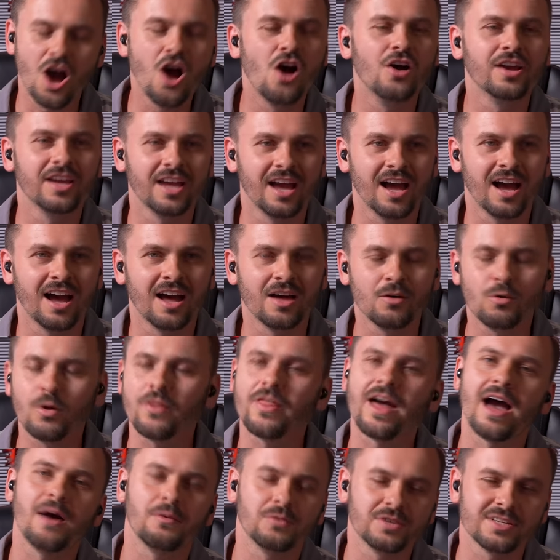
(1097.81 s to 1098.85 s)
Oh yeah.
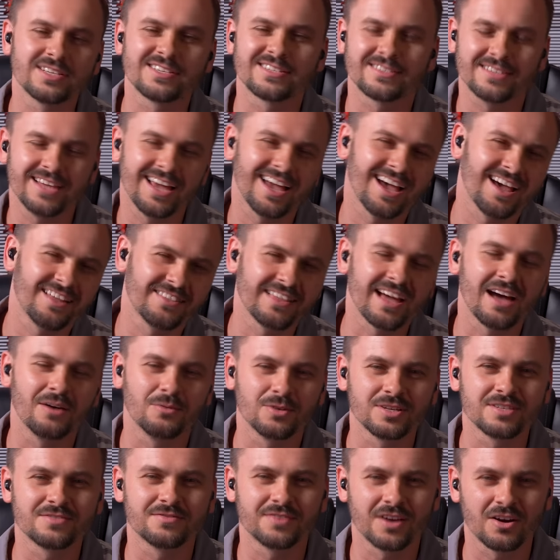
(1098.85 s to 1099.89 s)
Well, that was yeah, that
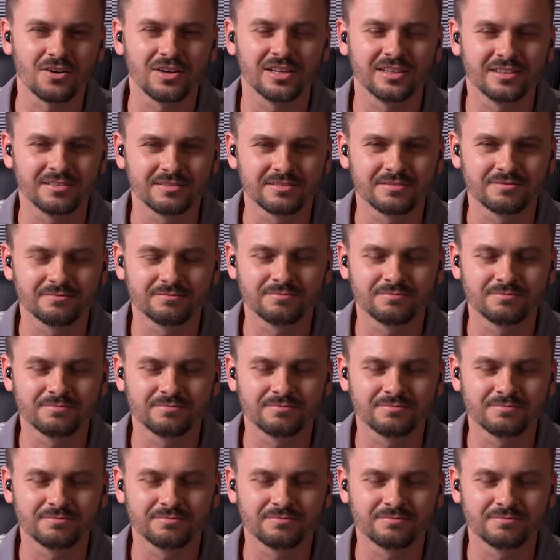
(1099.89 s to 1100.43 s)
was very